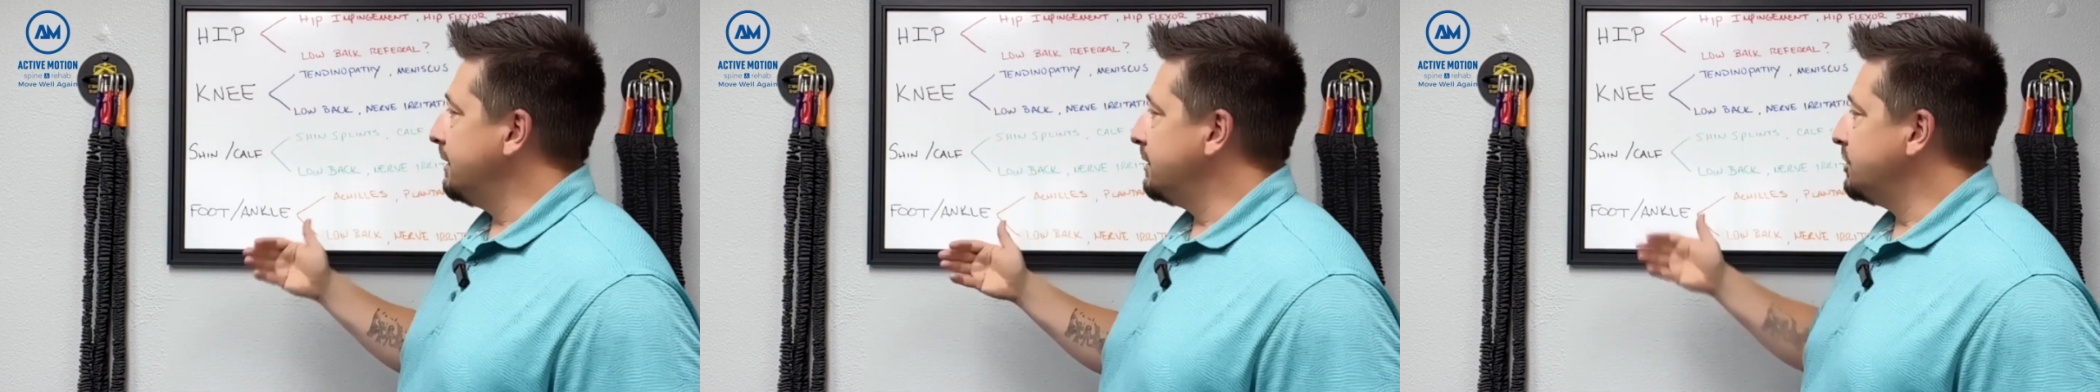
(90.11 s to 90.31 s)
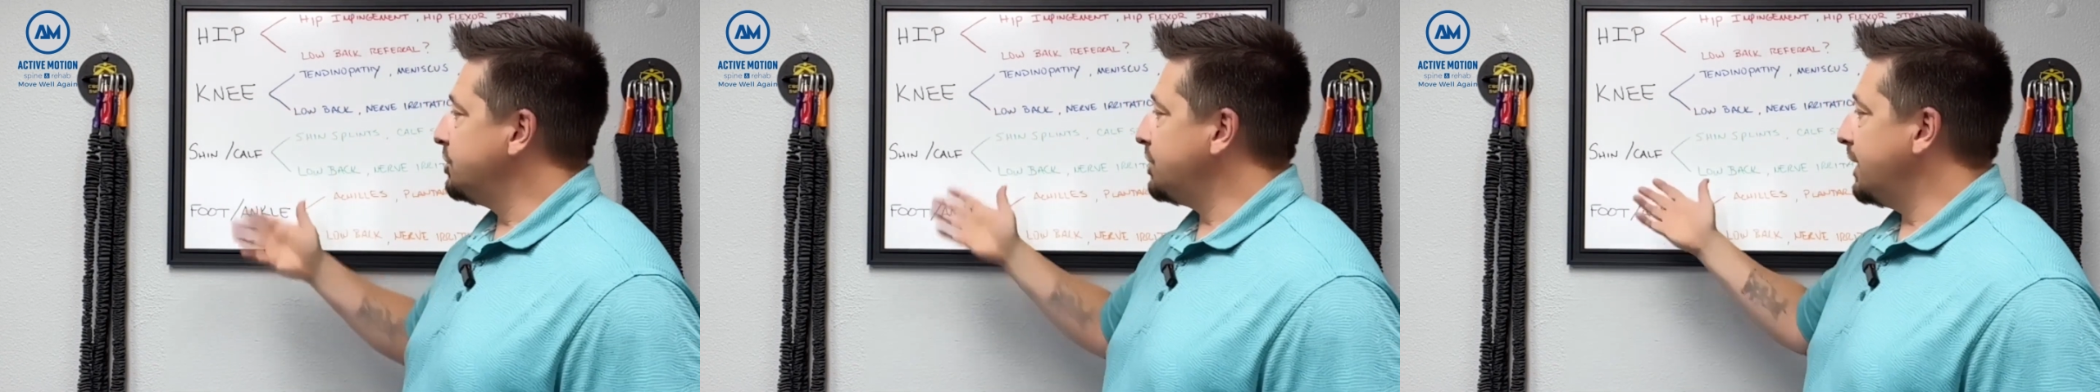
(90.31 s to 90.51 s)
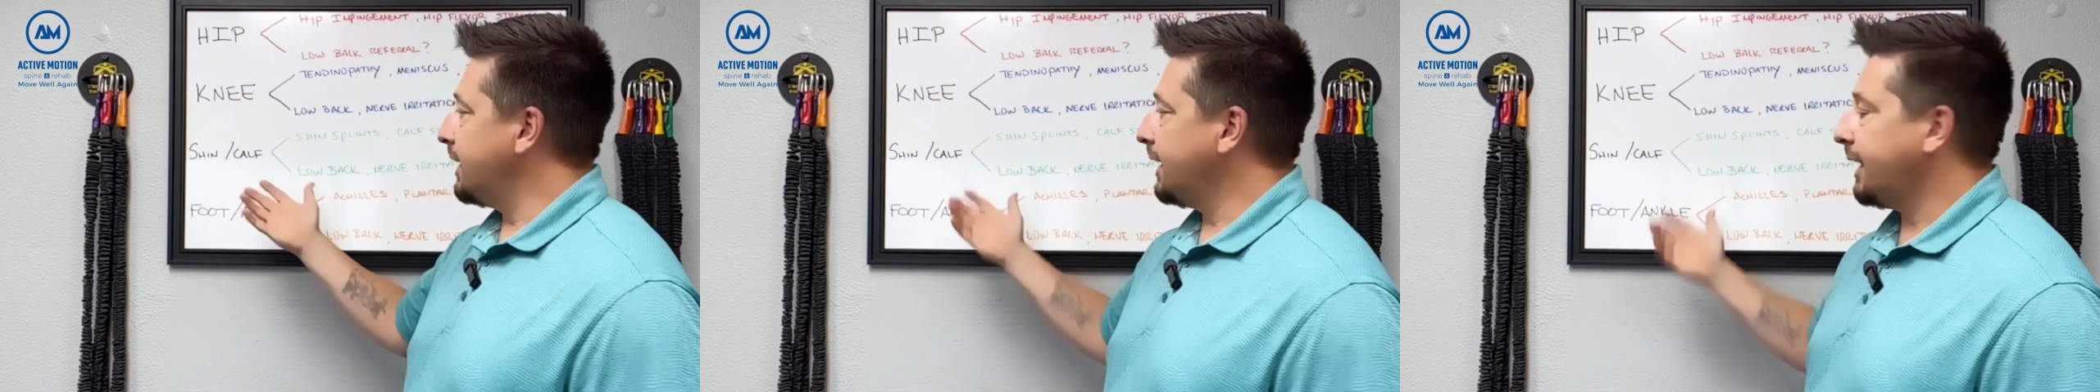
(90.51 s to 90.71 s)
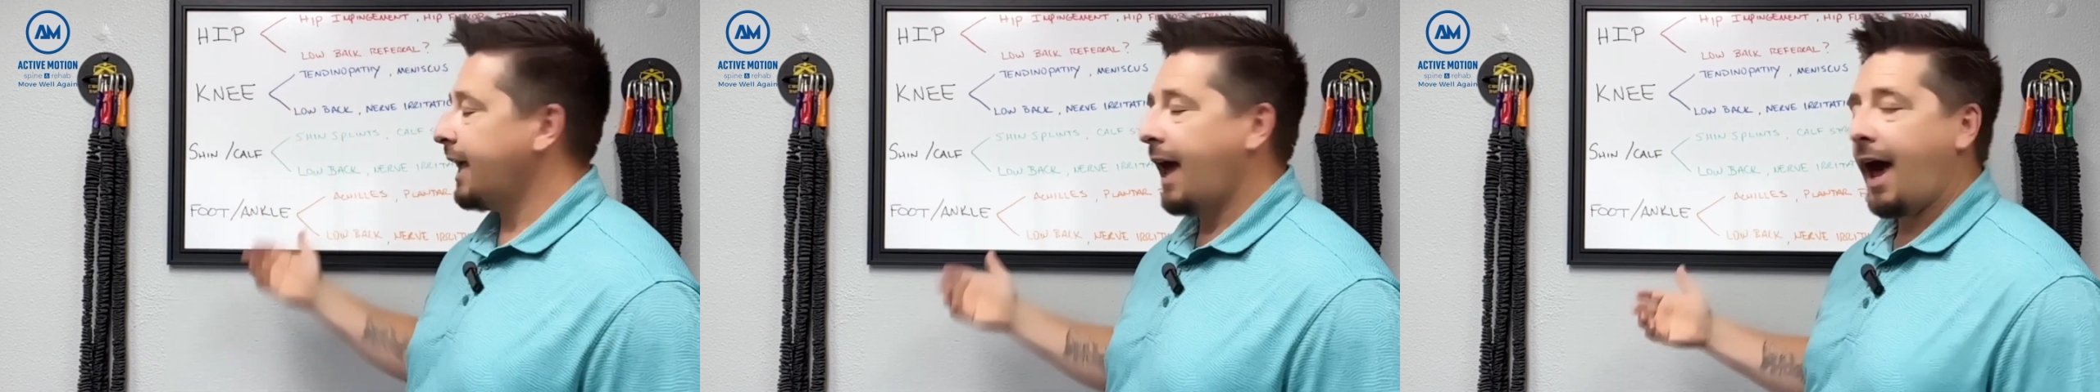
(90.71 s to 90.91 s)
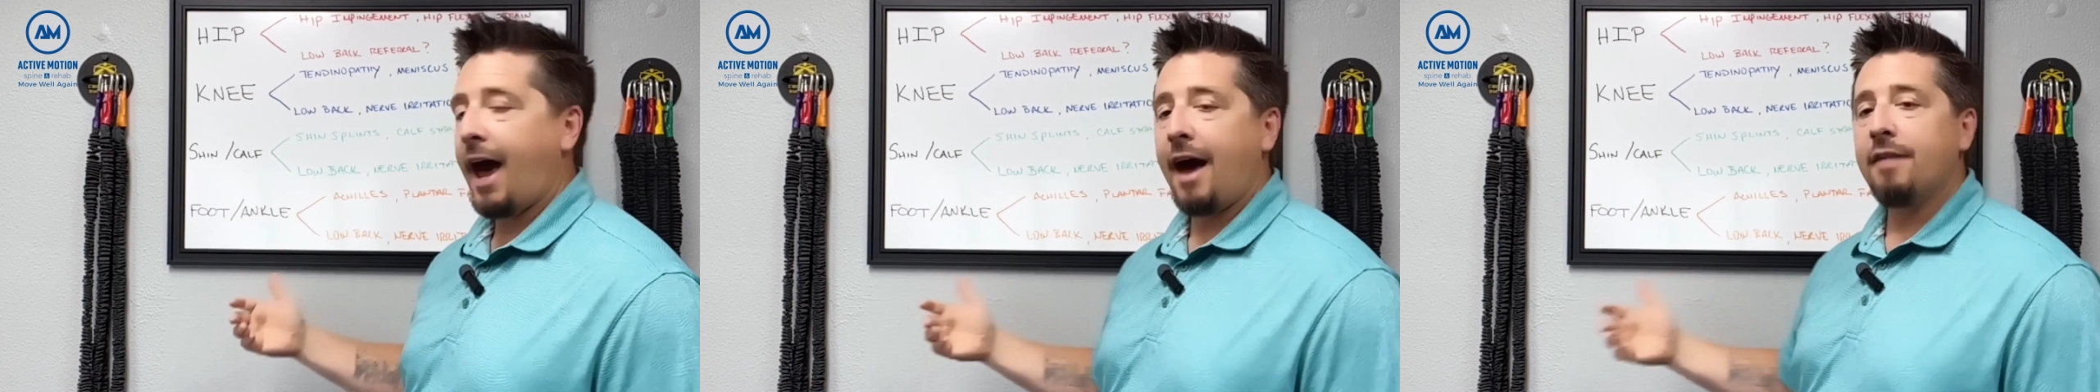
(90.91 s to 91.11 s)
shin and
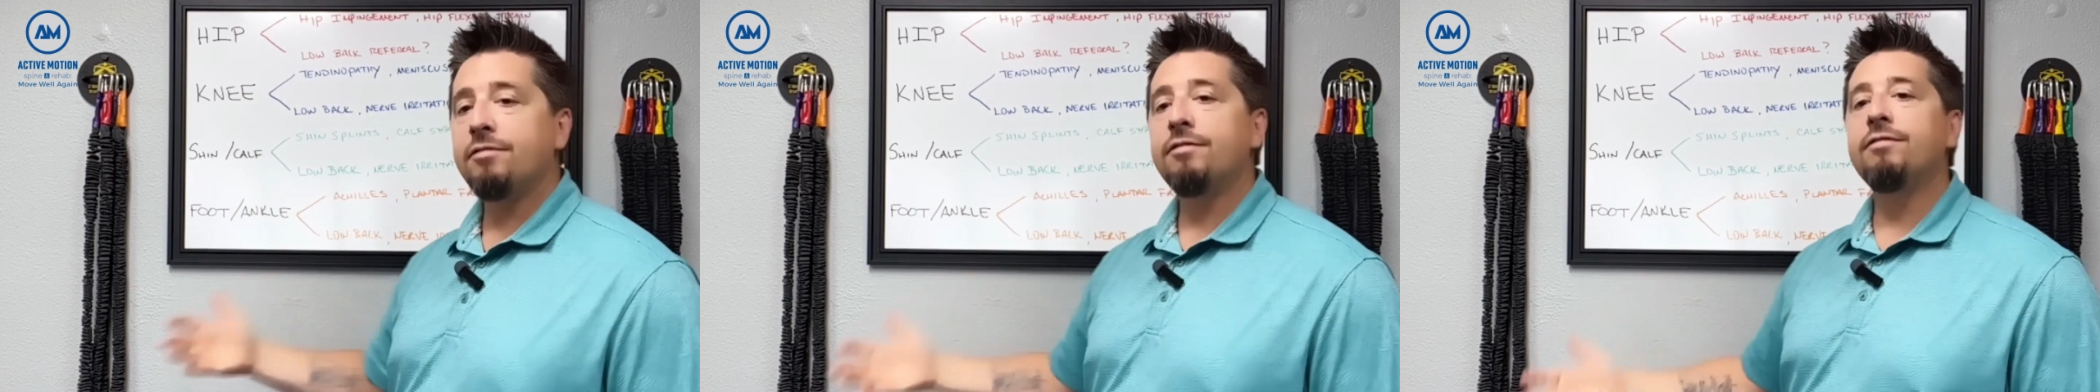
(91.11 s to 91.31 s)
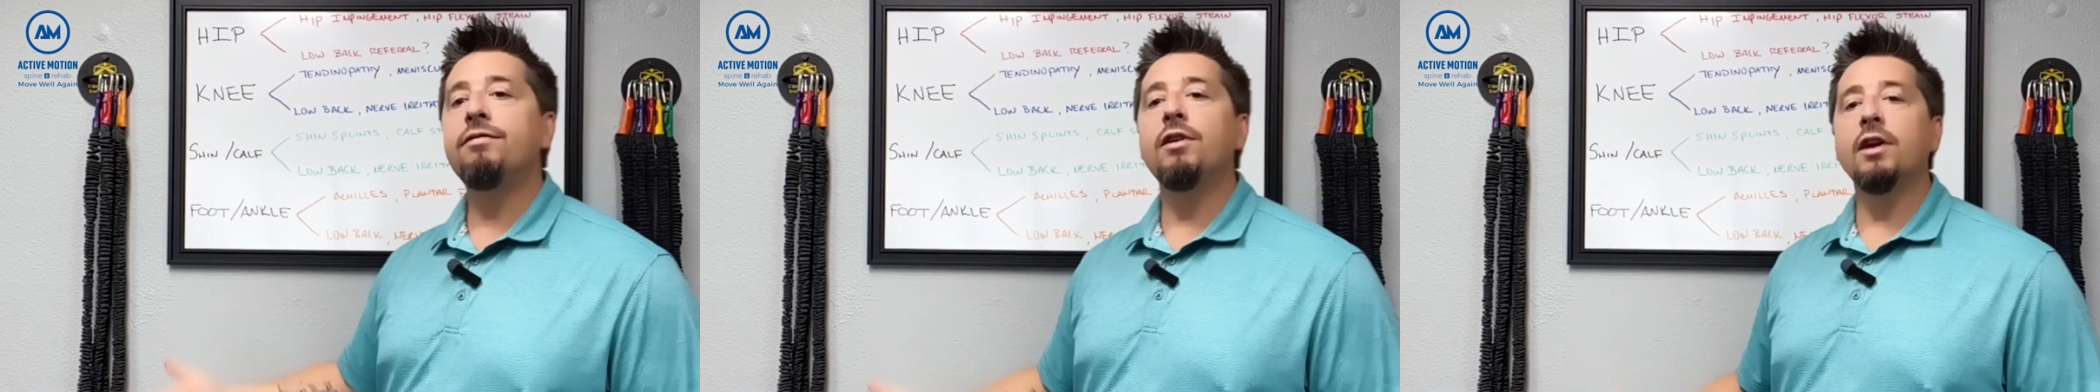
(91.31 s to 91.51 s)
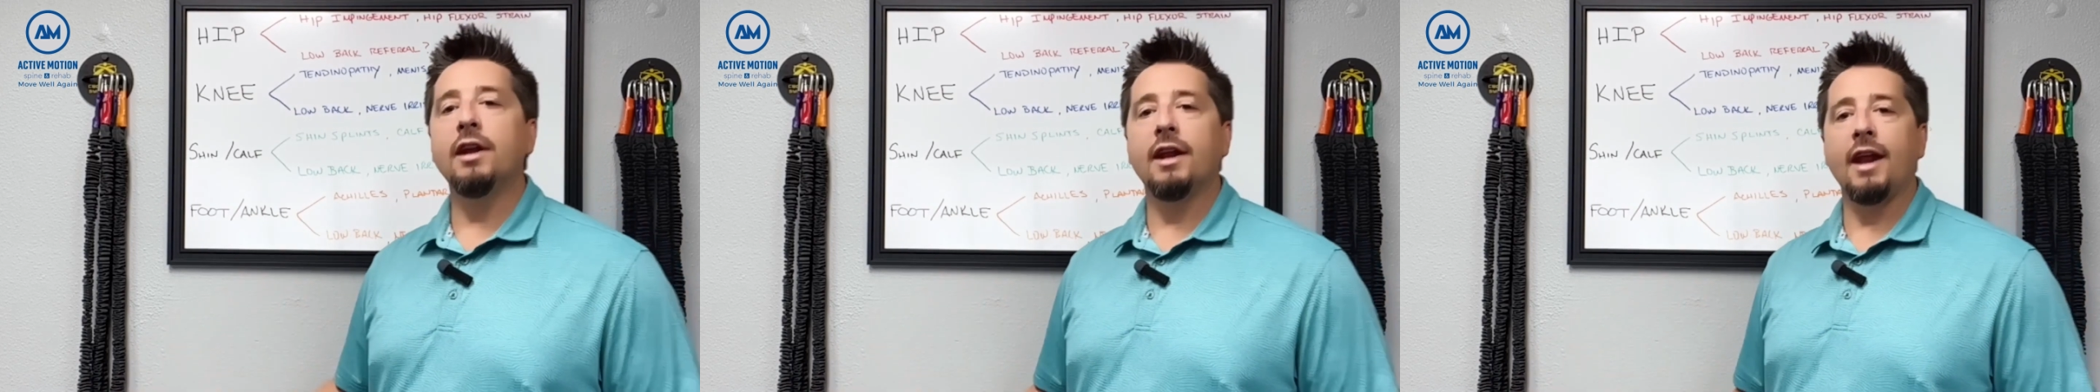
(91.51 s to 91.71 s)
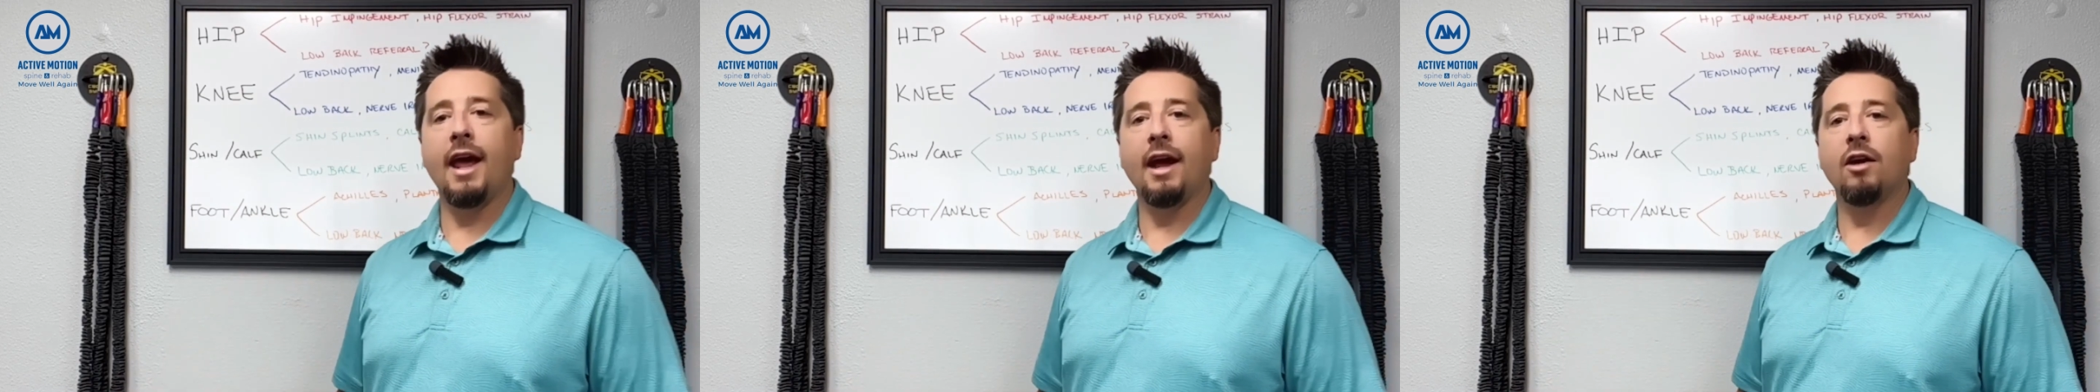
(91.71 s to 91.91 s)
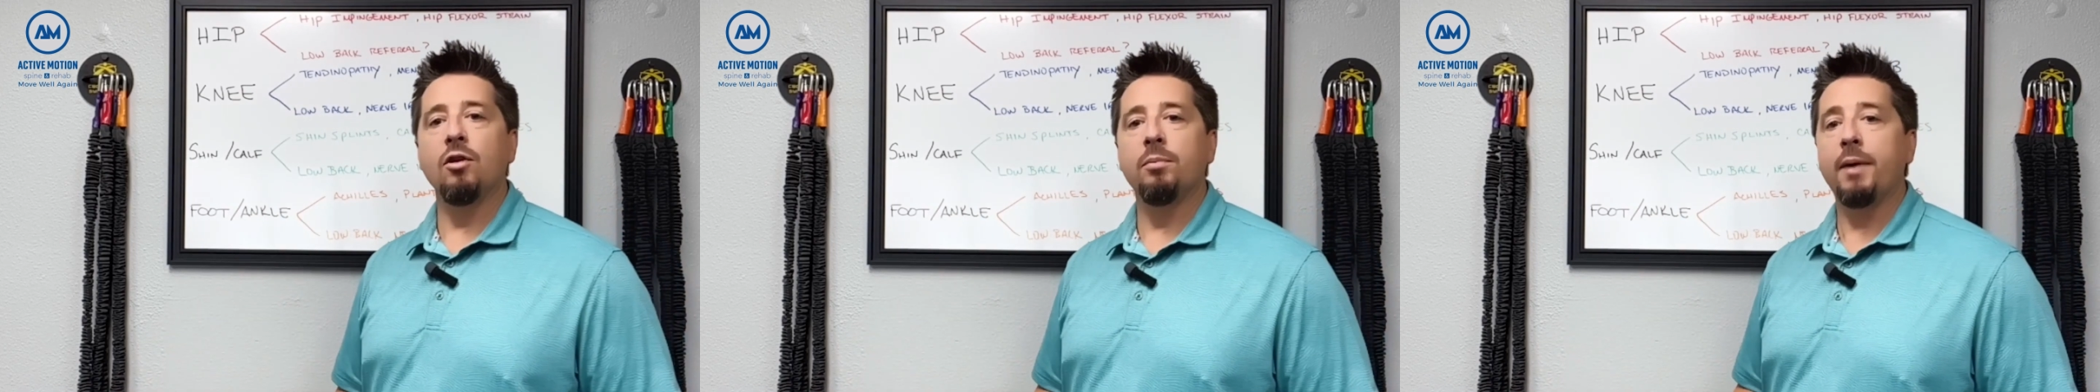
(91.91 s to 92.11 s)
calf, foot and
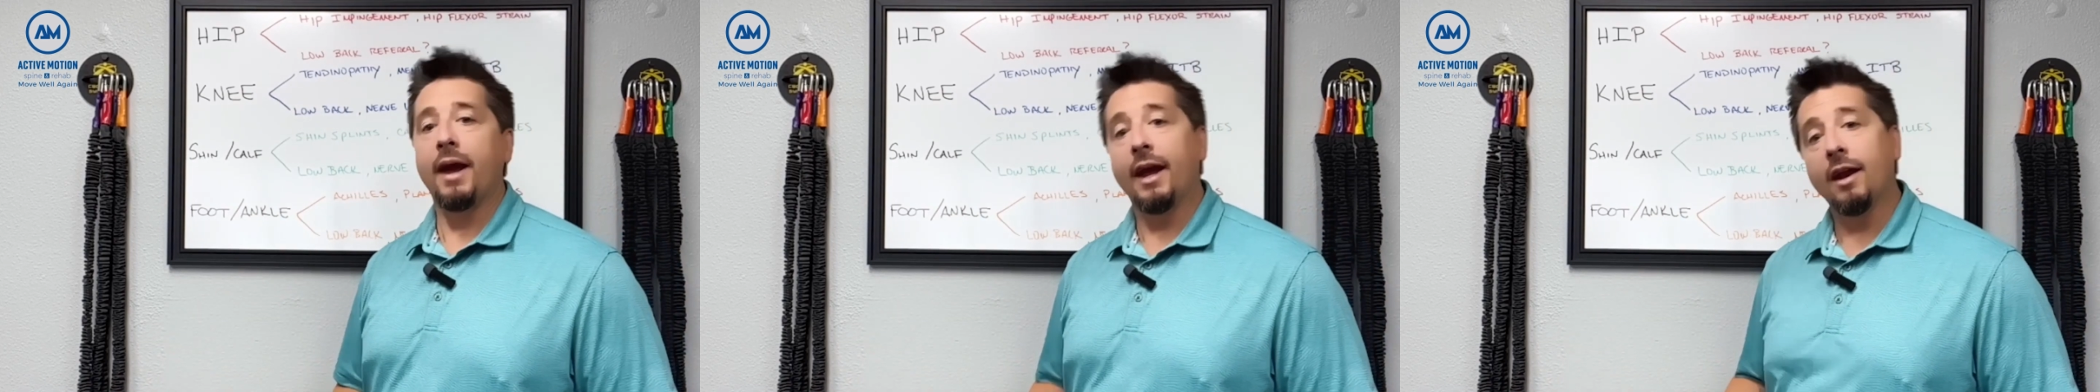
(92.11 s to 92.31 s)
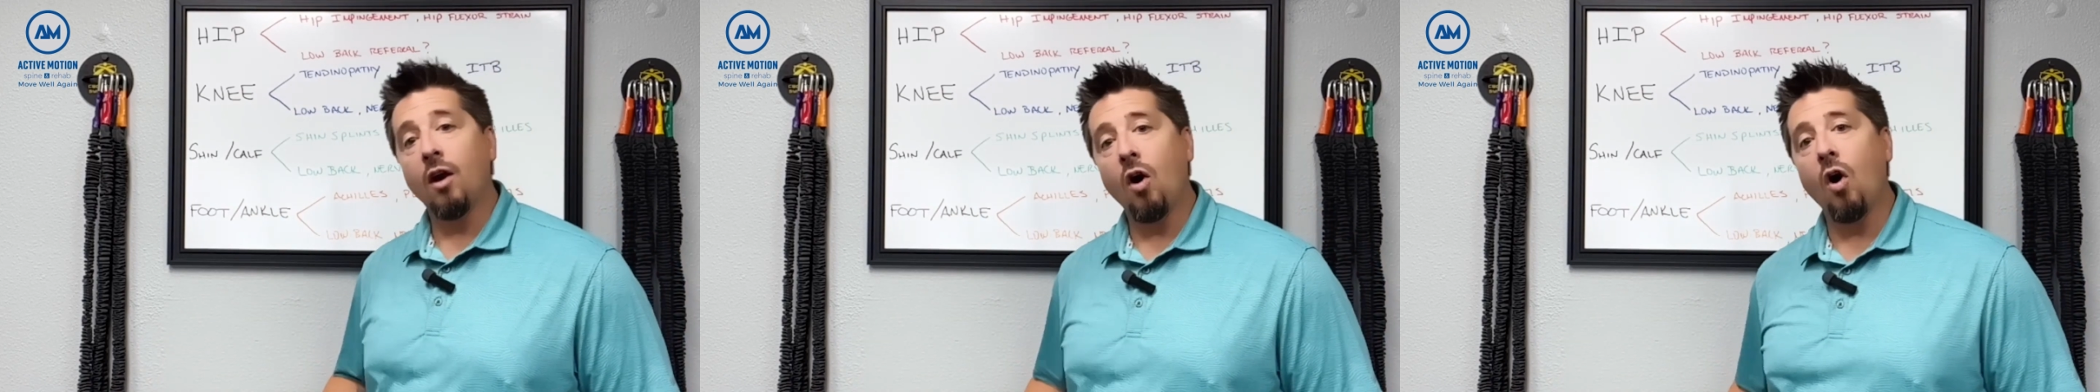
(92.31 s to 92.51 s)
ankle pain